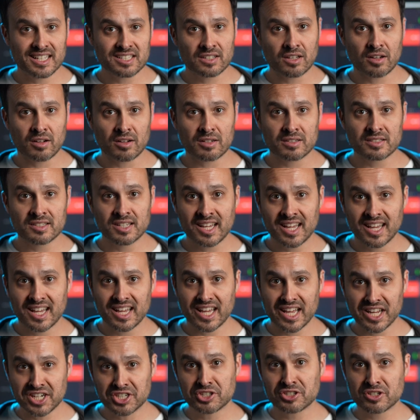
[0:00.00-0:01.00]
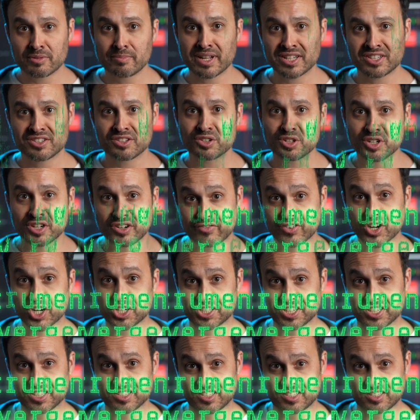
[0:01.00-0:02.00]
is called instrumental
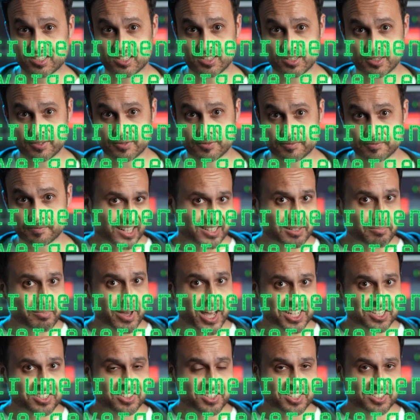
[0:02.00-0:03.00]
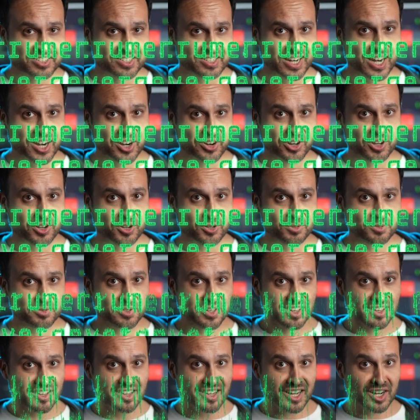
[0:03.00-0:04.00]
convergence. Let's imagine this scenario
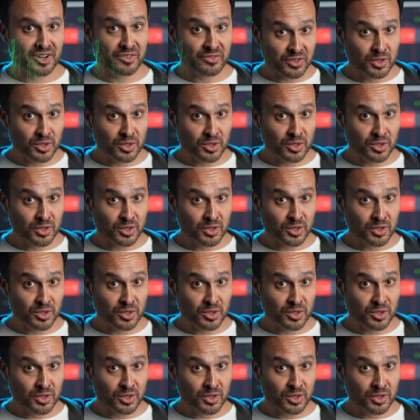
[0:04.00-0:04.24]
in a